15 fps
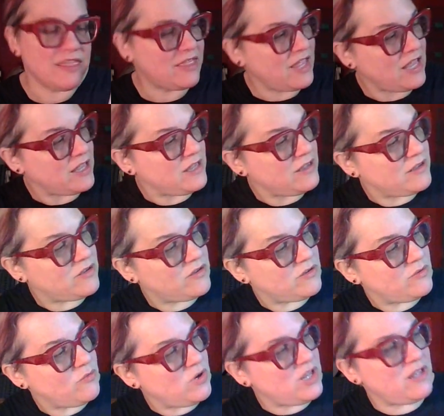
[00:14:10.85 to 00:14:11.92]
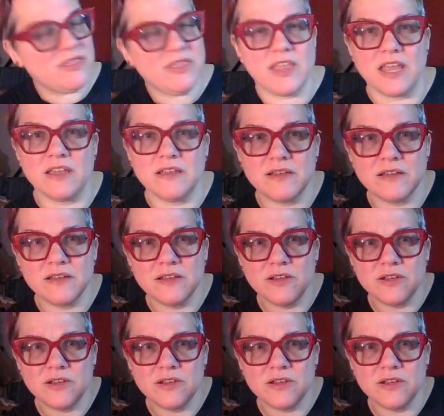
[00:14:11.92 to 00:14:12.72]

think, what do you think?